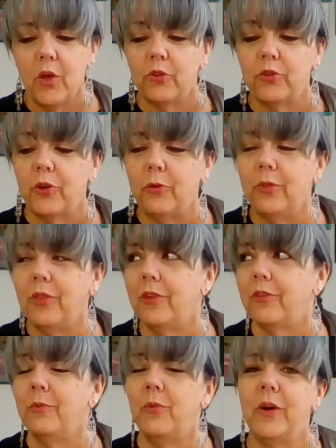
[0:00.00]
So
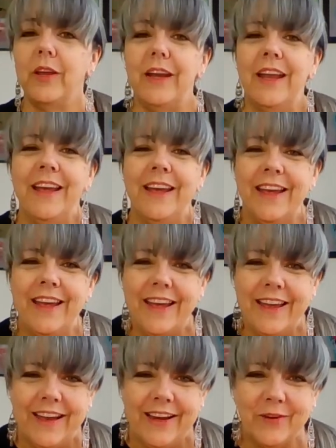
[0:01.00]
this morning,
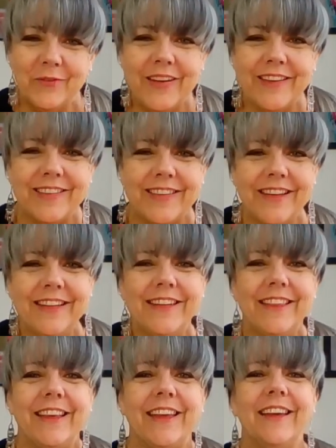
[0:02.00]
I hear my son
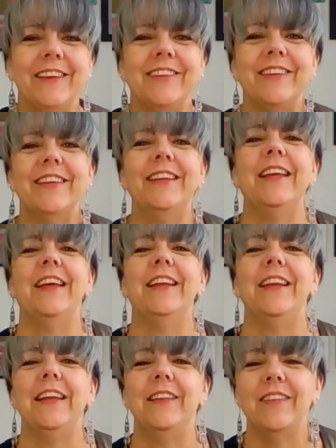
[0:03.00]
in the kitchen,
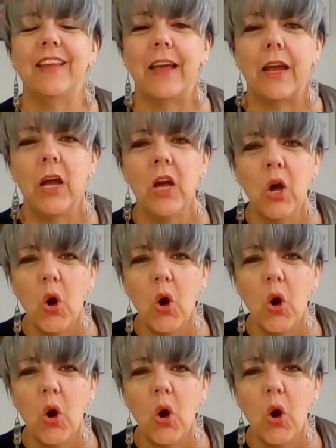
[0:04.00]
and he's like,